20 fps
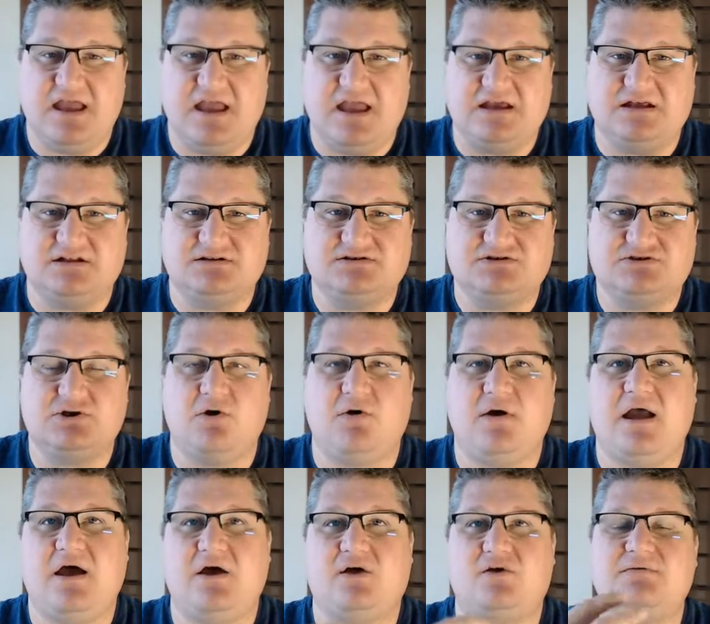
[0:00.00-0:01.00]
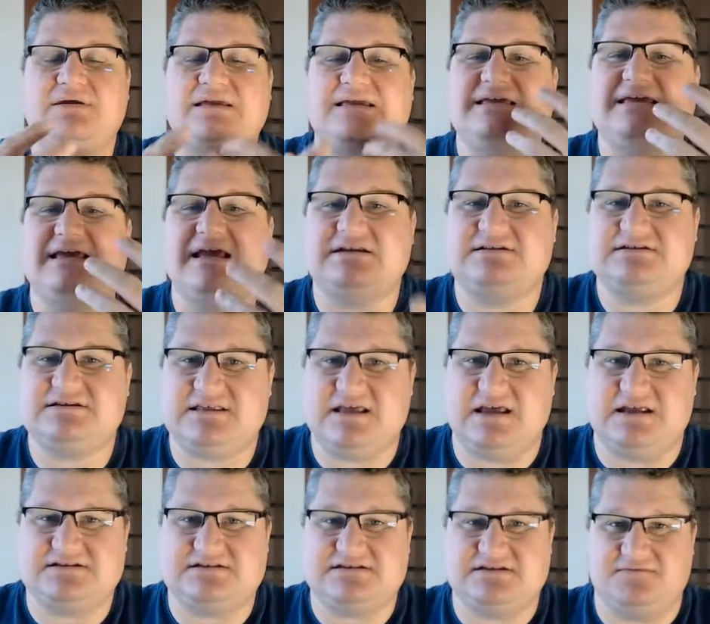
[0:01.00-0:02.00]
And so how do we get to
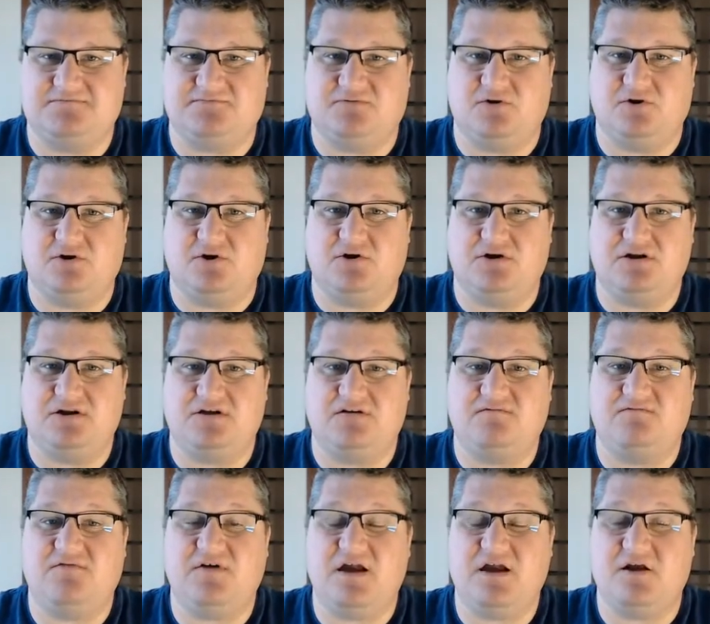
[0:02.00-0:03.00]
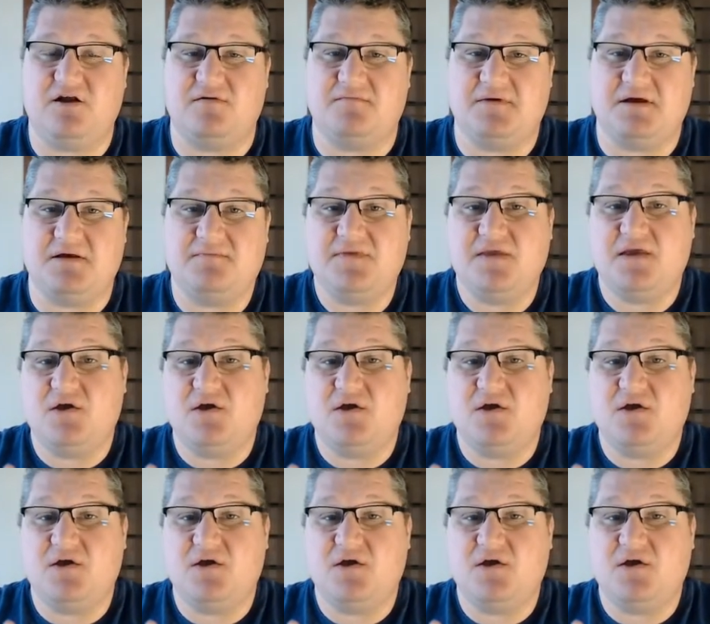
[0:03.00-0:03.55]
that deeper learning environment?